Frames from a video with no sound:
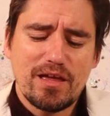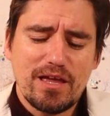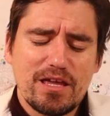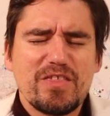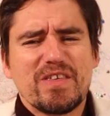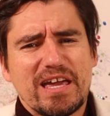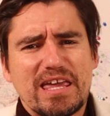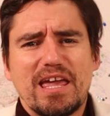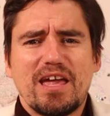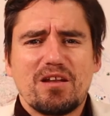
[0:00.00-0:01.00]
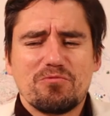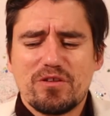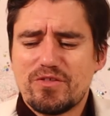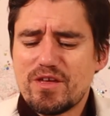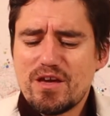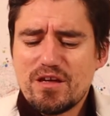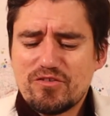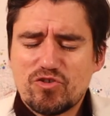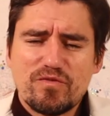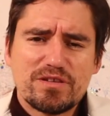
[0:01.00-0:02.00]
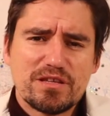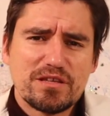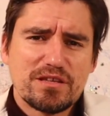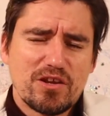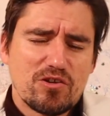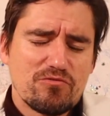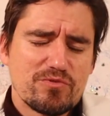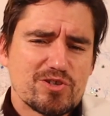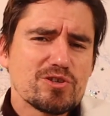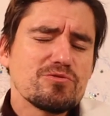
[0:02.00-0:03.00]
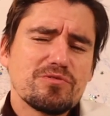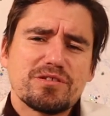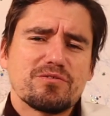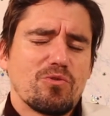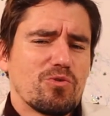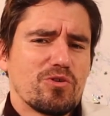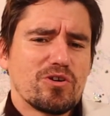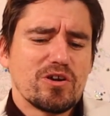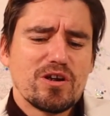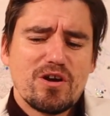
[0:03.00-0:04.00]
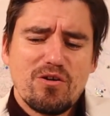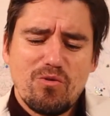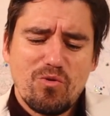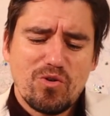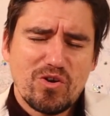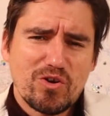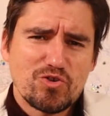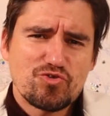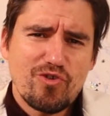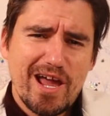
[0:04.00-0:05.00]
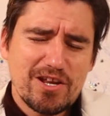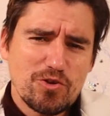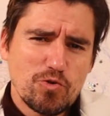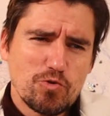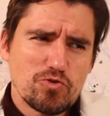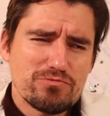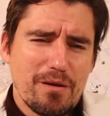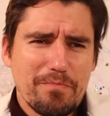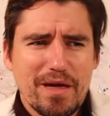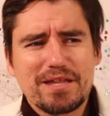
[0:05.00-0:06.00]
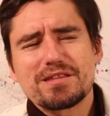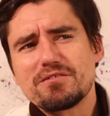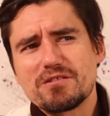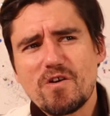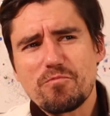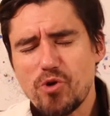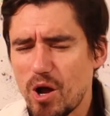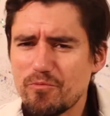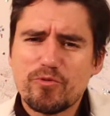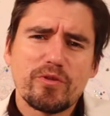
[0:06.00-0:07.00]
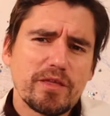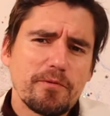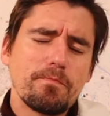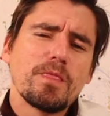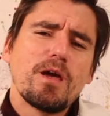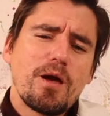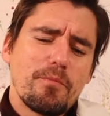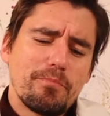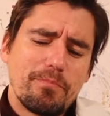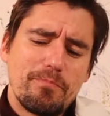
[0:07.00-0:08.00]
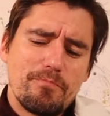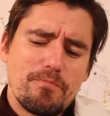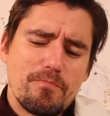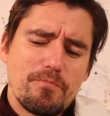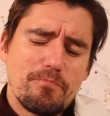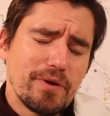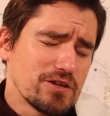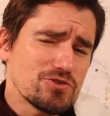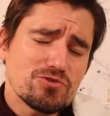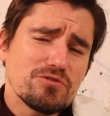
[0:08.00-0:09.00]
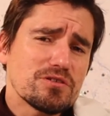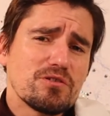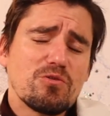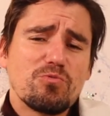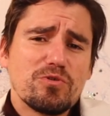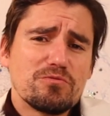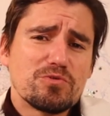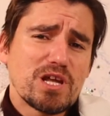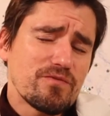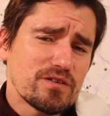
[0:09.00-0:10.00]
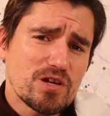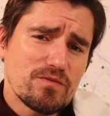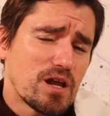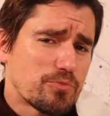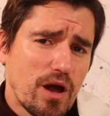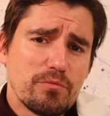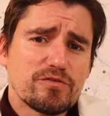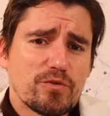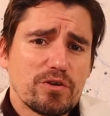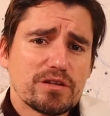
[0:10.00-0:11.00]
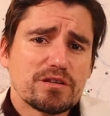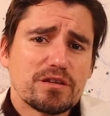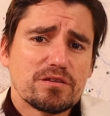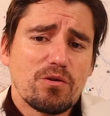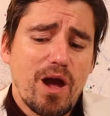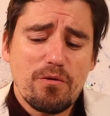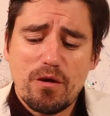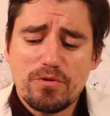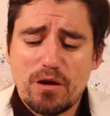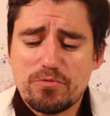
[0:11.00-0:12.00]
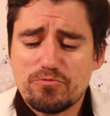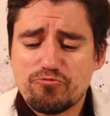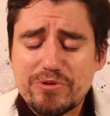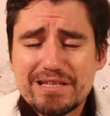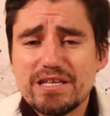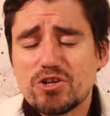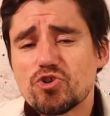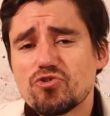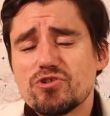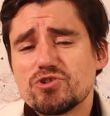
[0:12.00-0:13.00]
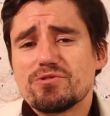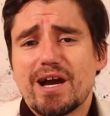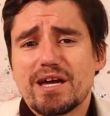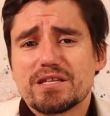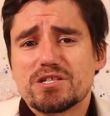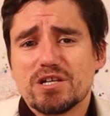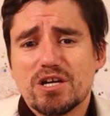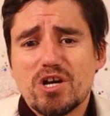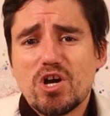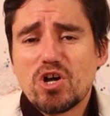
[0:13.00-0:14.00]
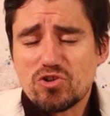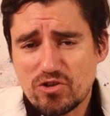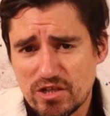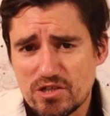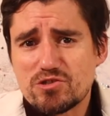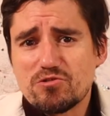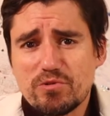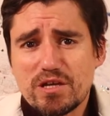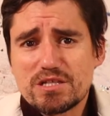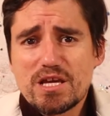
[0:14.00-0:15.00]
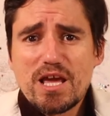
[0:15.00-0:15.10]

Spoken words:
anything I can, with services that are reduced or try to do my best to solve a problem for them. Pet insurance, though, would definitely solve a lot of problems for us. So I would really encourage you guys to look into it